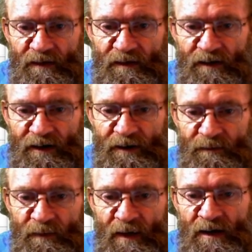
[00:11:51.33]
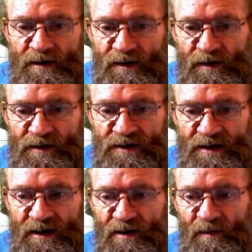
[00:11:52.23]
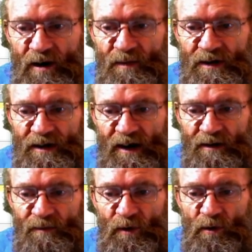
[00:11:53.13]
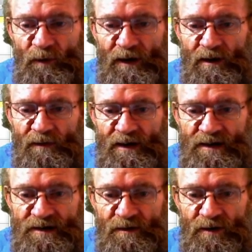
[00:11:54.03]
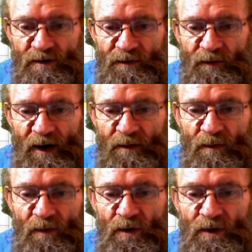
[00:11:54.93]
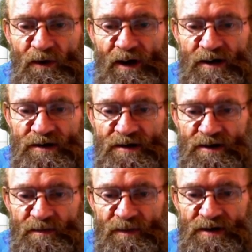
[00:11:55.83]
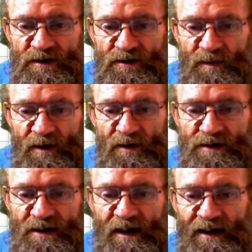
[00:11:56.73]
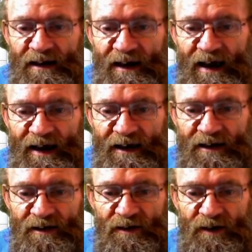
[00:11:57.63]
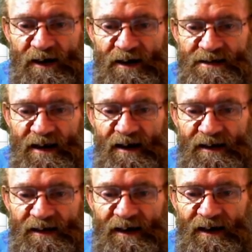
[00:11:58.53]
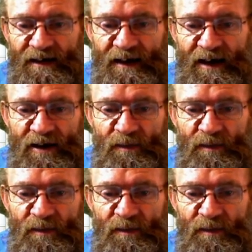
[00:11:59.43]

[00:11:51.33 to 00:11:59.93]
Okay, so you'll see the moment I move any of these, you'll find more connections and positions, because a line got a start and an end